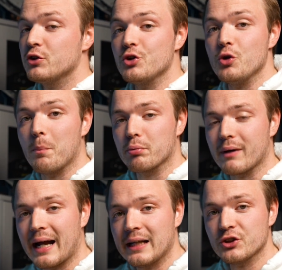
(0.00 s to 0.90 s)
to your
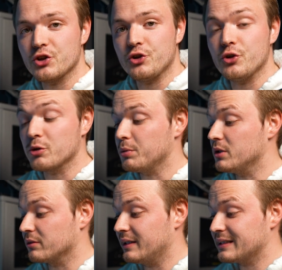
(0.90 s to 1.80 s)
brand new
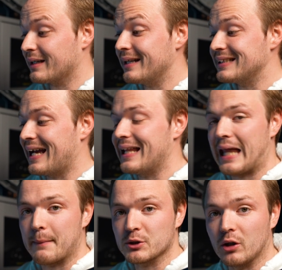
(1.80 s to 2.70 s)
computer, in this case, a
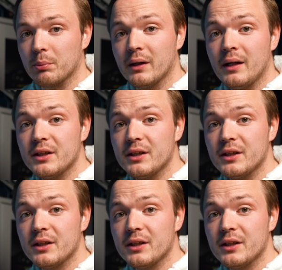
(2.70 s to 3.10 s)
laptop.